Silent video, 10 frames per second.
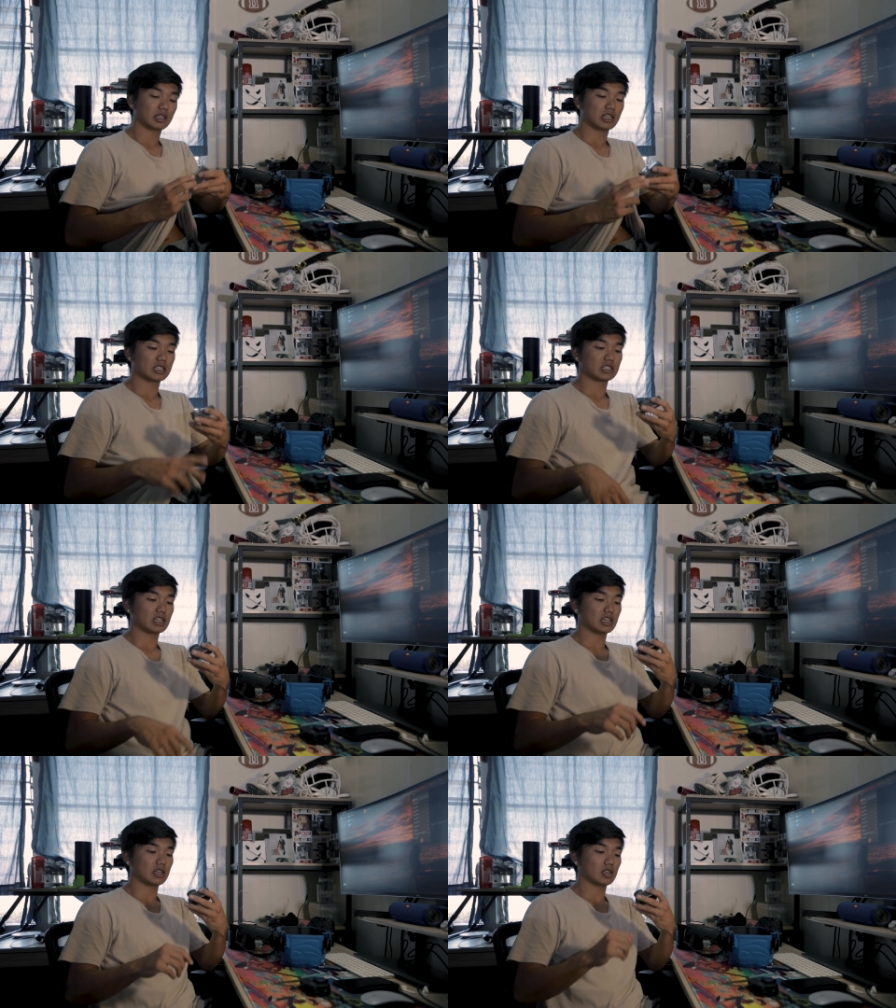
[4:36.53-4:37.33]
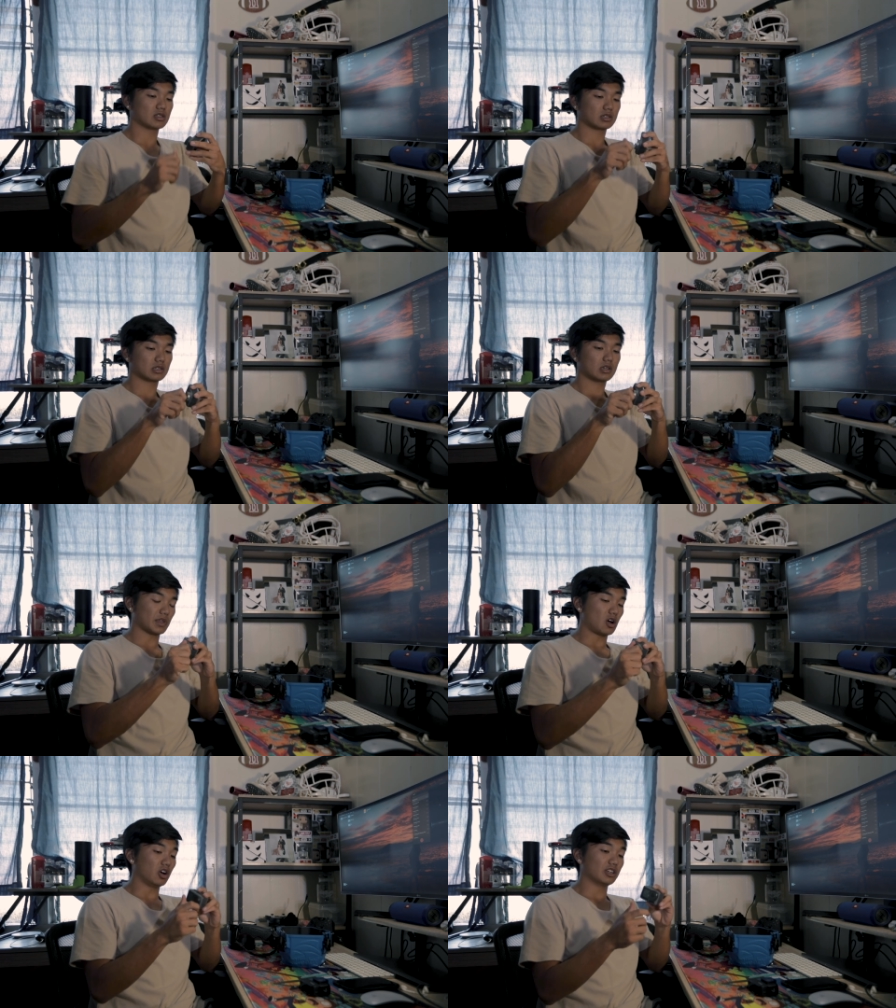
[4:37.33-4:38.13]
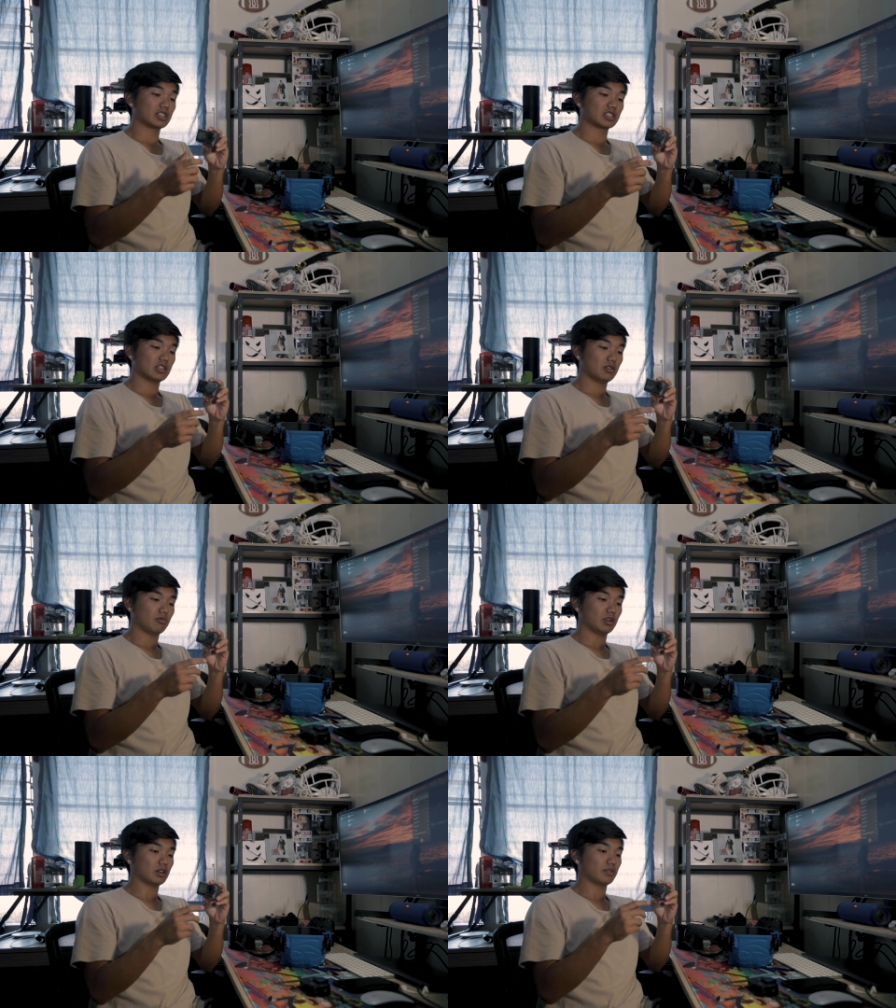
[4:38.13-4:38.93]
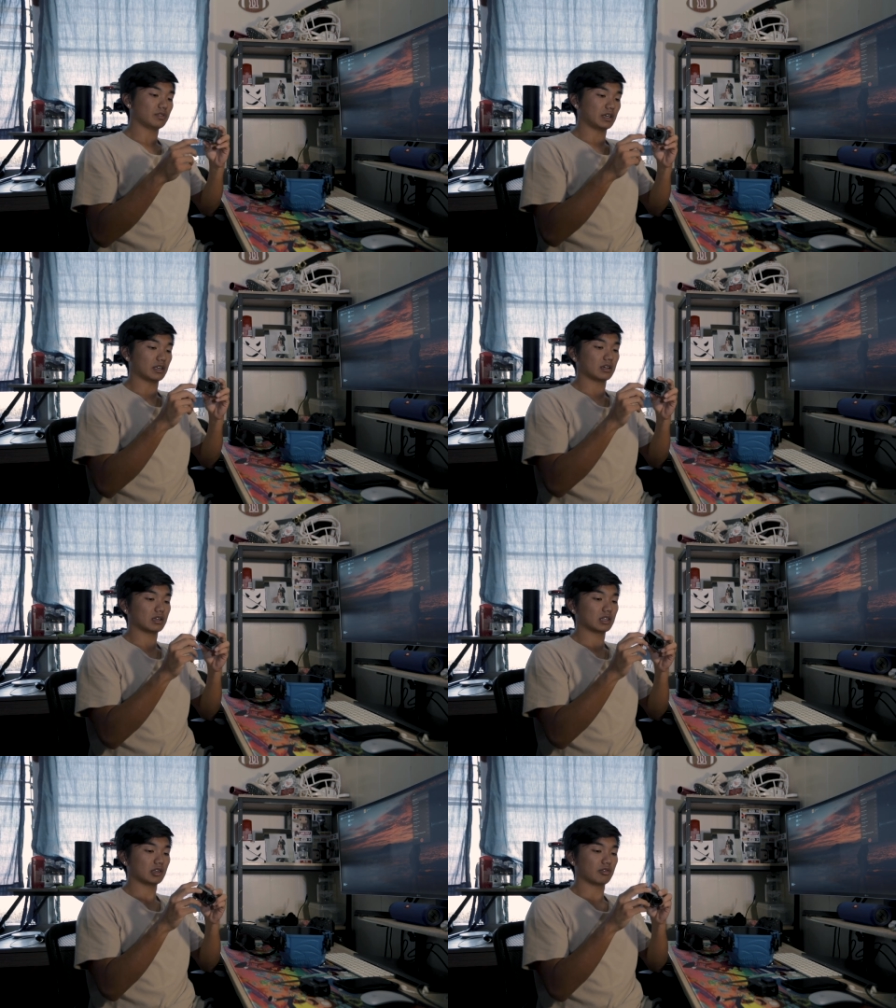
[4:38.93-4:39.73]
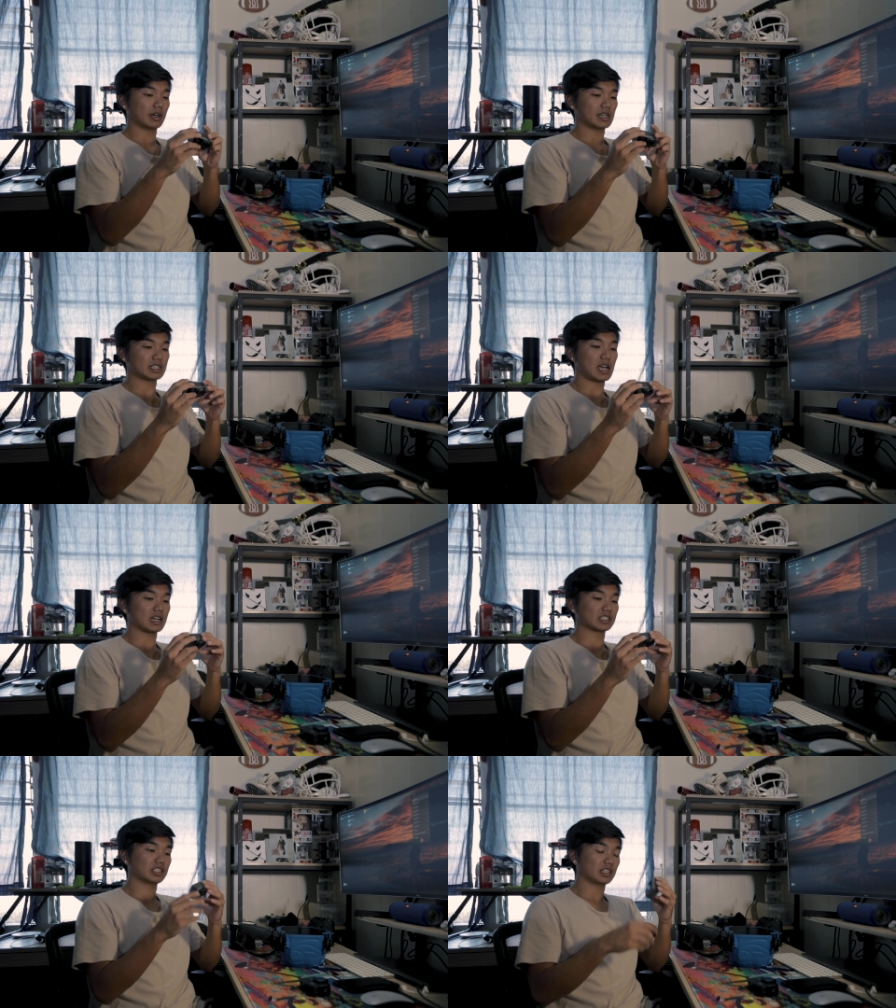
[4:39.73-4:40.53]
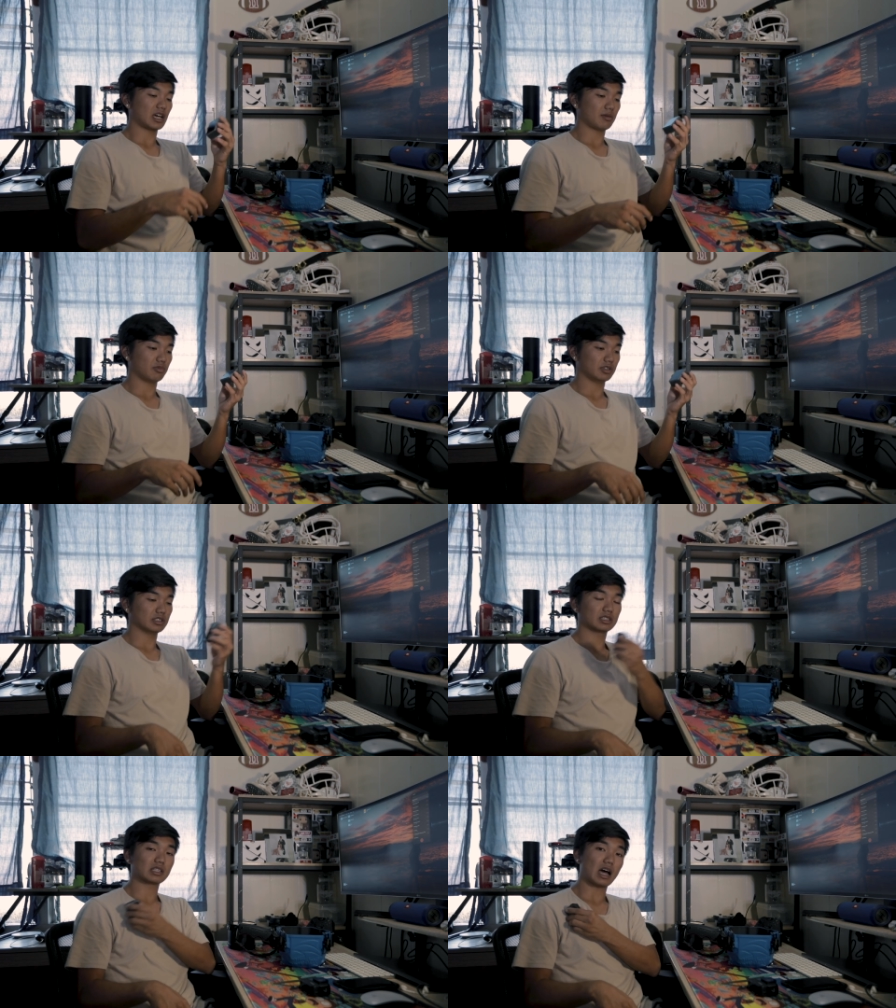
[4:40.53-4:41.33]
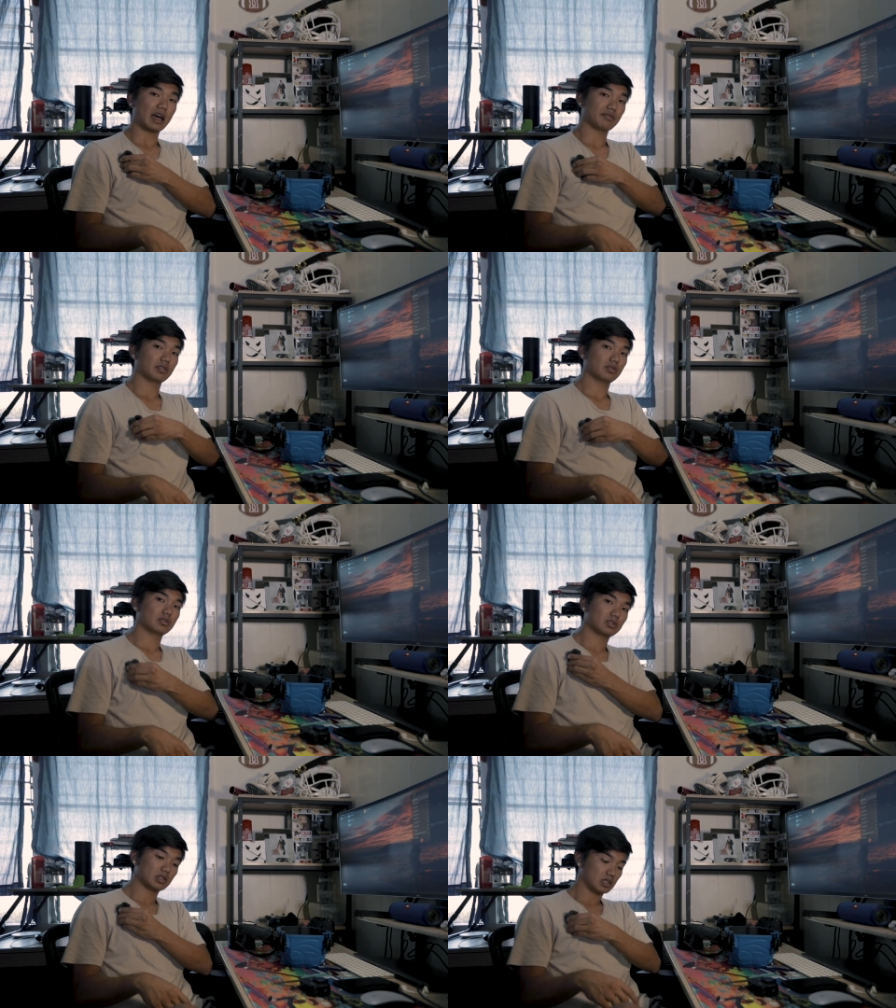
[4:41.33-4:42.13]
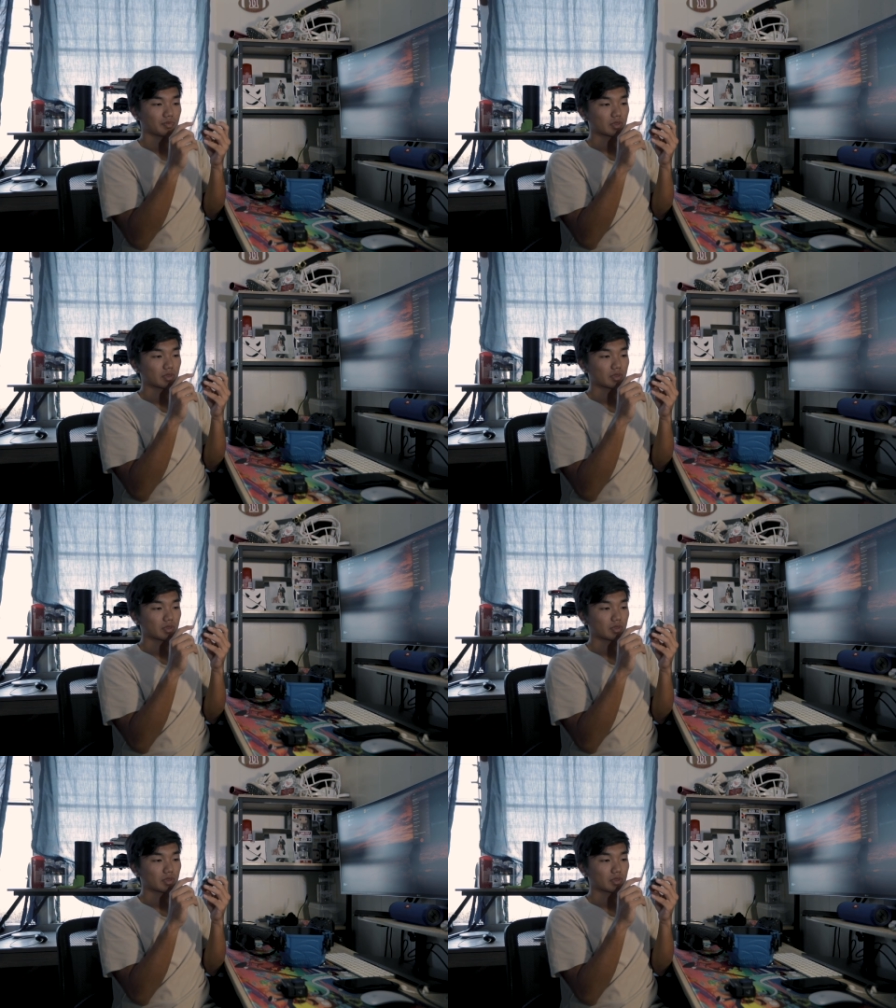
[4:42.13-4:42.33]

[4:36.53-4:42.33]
This is honestly one of like the greatest action cameras I've used.